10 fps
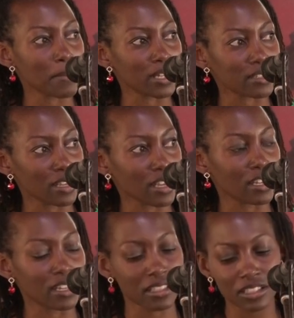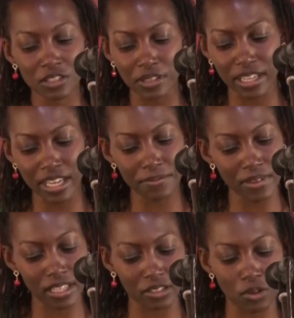pertaining to
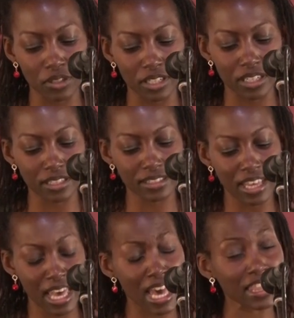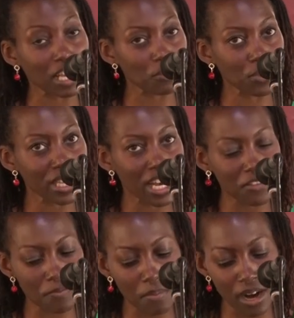life and godliness, and that we
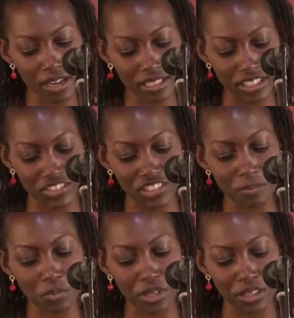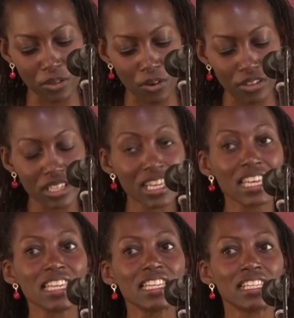have partnership with God
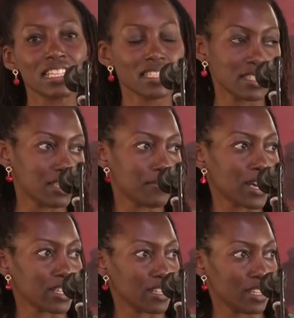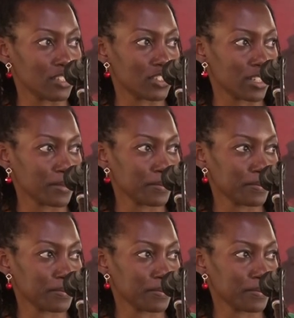in his divine nature.